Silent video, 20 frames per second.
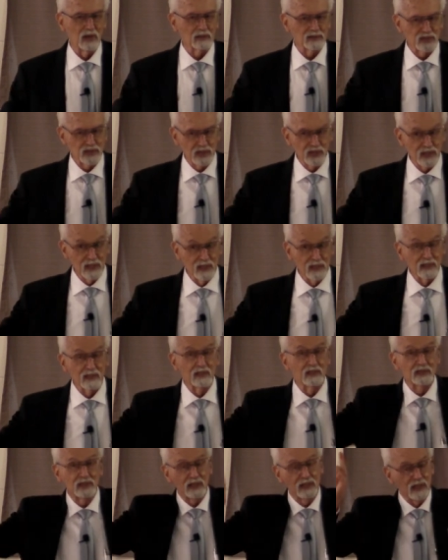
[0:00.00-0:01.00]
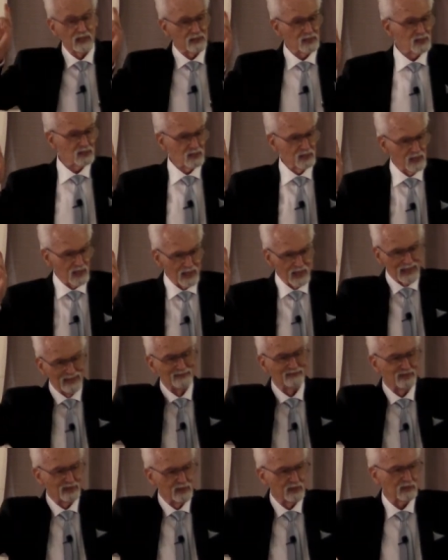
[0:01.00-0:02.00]
But sin is against an
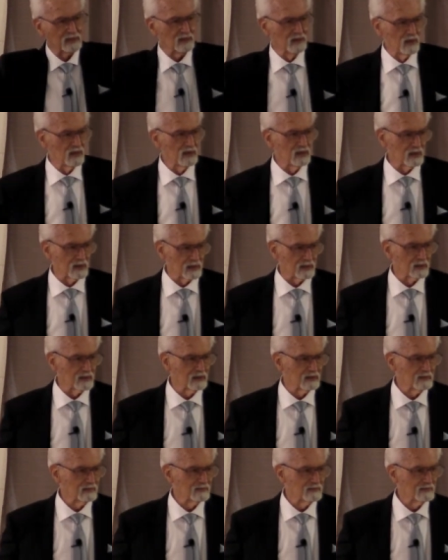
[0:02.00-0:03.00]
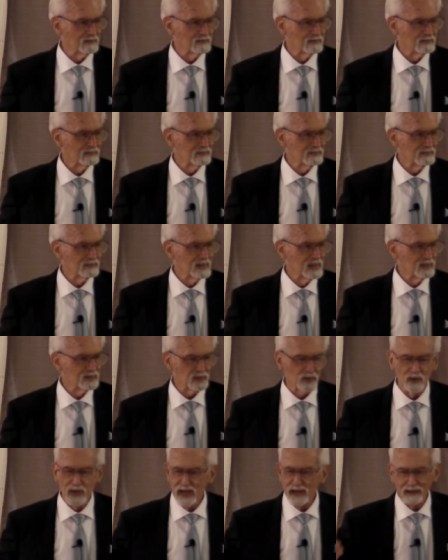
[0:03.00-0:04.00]
infinite God.
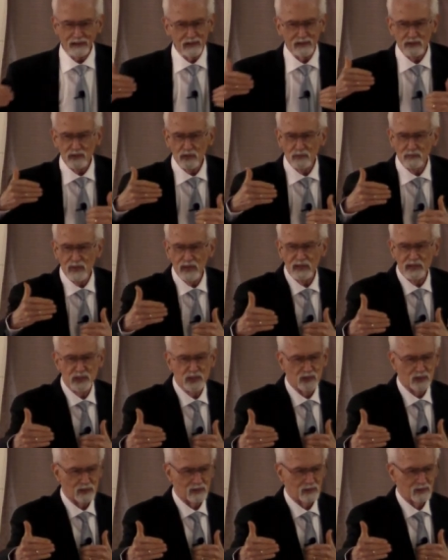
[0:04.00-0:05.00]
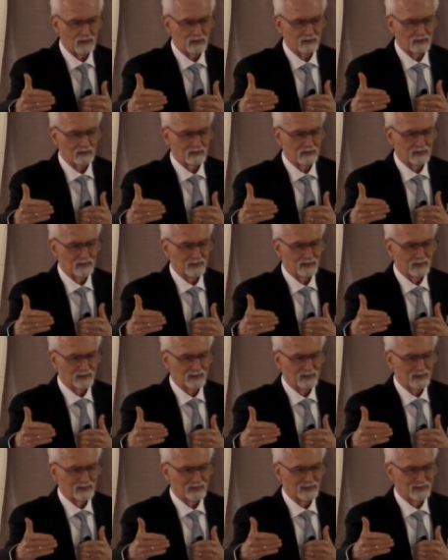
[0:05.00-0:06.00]
So, how can you measure
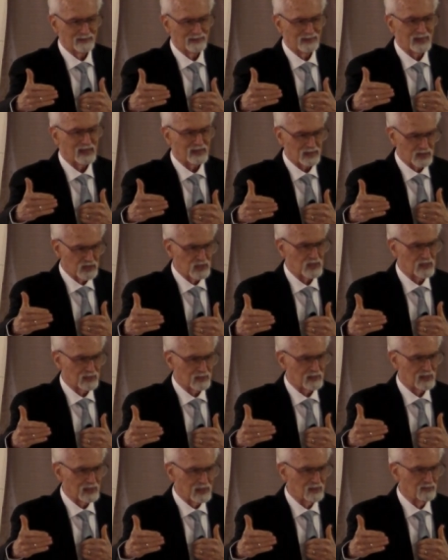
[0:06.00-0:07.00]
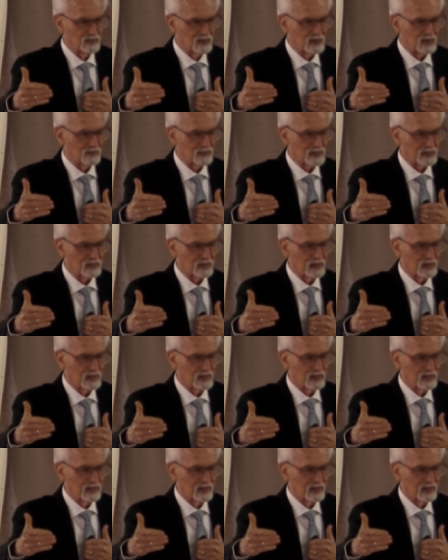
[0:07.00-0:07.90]
that sin, the evil of it.